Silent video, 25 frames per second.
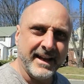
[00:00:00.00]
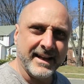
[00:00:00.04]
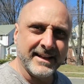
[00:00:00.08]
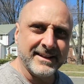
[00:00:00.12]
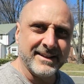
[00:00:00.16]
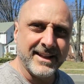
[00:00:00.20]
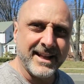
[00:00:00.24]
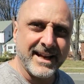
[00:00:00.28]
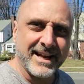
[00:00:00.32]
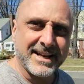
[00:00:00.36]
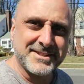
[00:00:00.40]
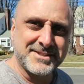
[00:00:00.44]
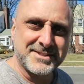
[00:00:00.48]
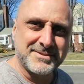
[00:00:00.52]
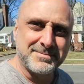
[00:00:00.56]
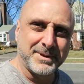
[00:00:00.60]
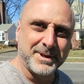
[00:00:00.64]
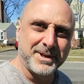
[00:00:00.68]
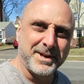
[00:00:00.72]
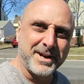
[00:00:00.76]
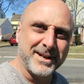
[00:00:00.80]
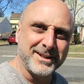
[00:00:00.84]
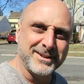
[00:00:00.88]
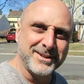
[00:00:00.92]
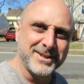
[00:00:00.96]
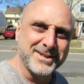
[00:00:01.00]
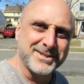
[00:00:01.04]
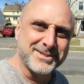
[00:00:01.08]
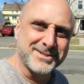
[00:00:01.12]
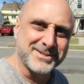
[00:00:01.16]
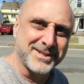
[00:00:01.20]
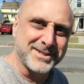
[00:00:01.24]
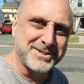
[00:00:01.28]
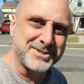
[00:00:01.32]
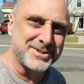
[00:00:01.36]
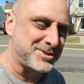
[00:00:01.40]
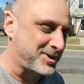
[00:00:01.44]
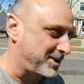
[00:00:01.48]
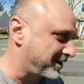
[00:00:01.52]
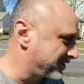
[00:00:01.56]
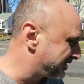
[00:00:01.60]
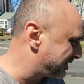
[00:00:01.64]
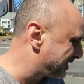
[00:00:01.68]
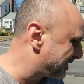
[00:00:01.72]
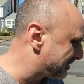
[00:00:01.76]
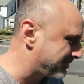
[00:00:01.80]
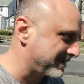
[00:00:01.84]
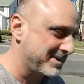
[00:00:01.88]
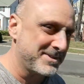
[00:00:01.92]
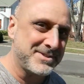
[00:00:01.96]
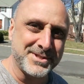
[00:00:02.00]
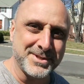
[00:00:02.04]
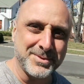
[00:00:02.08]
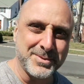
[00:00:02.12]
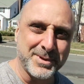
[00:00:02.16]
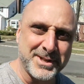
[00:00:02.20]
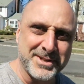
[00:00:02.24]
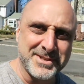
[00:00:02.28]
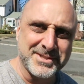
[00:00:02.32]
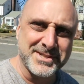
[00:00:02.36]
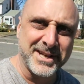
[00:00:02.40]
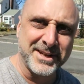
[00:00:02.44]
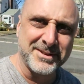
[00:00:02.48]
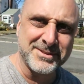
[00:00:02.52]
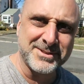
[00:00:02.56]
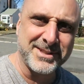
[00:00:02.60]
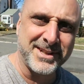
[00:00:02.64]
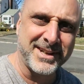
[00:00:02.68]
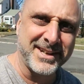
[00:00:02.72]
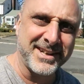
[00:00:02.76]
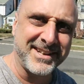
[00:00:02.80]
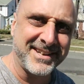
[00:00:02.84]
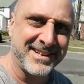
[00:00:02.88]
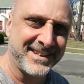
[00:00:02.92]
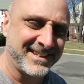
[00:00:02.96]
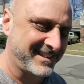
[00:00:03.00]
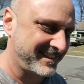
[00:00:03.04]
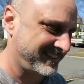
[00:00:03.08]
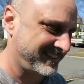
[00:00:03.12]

And last but not least, let's start it up and see what it sounds like.